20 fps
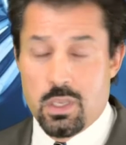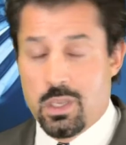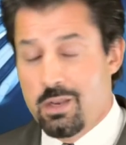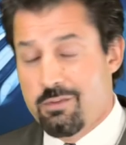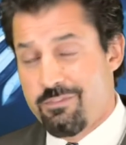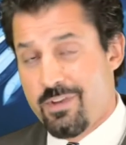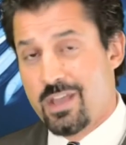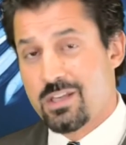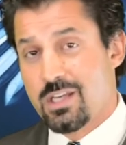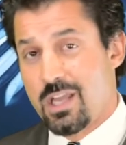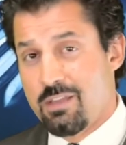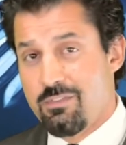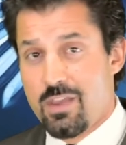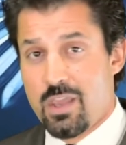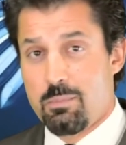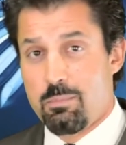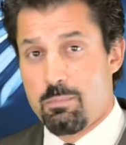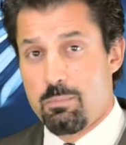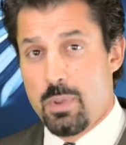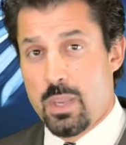In fact, I've
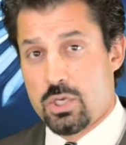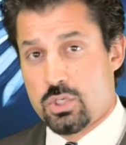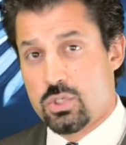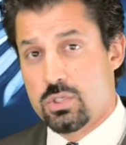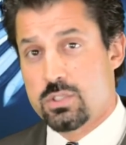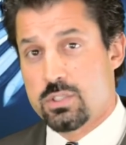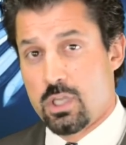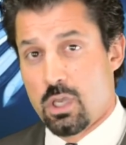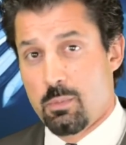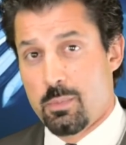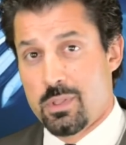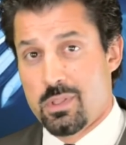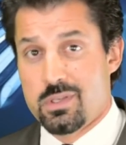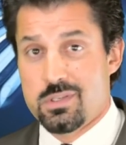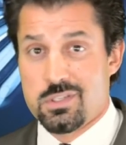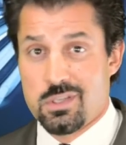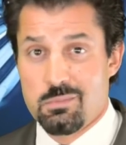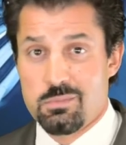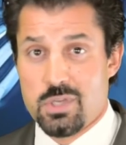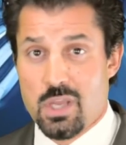had patients tell me
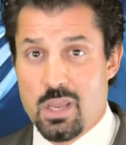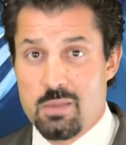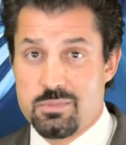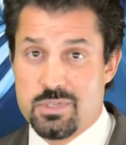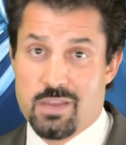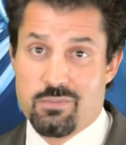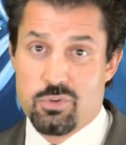that sometimes